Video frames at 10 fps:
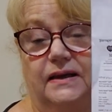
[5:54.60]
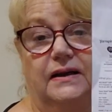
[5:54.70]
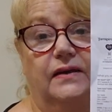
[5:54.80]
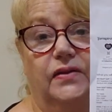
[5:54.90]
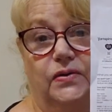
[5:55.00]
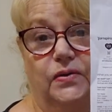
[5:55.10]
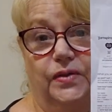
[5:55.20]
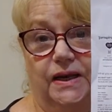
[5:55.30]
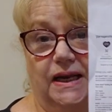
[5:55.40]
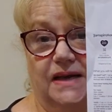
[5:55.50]
in the
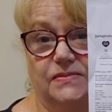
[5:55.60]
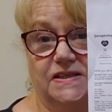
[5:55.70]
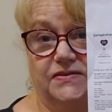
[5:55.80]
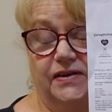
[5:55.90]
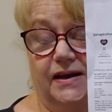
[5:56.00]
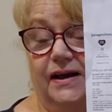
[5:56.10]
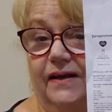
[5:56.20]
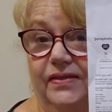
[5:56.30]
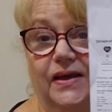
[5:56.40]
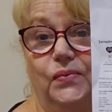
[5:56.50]
Northern Hemisphere,
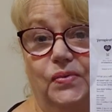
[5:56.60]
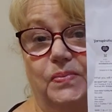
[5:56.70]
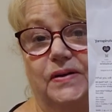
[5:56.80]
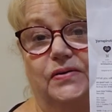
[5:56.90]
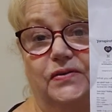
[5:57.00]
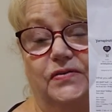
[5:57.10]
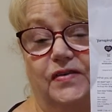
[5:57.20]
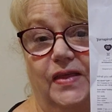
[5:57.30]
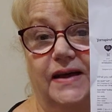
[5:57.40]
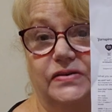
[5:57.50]
and that would be good for
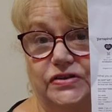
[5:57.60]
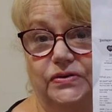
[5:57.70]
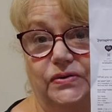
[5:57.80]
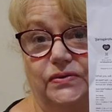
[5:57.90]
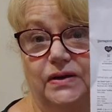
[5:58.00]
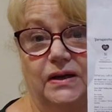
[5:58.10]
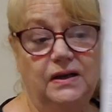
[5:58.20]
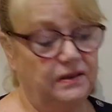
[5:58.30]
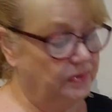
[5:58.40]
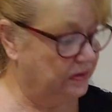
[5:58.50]
that too,
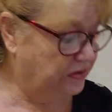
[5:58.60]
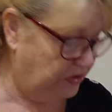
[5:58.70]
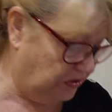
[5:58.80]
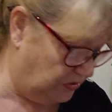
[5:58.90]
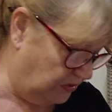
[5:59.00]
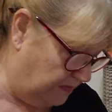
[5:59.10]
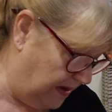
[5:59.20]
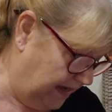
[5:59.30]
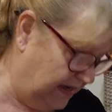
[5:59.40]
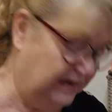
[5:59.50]
because you could
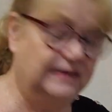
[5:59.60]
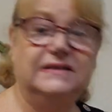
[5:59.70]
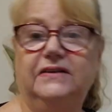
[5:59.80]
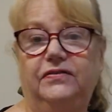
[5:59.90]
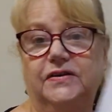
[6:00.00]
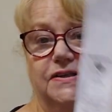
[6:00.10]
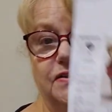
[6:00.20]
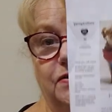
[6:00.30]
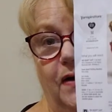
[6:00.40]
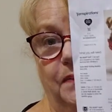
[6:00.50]
make it in different
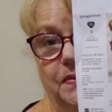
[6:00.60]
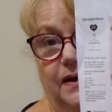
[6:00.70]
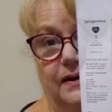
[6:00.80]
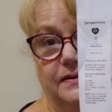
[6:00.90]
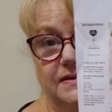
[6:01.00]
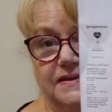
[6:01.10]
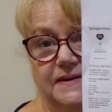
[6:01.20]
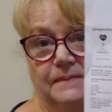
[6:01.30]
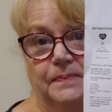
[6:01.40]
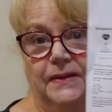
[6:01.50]
scrap yarns.
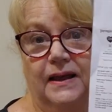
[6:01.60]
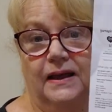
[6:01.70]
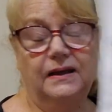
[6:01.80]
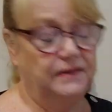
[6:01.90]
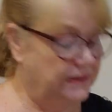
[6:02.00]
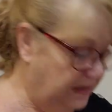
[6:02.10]
And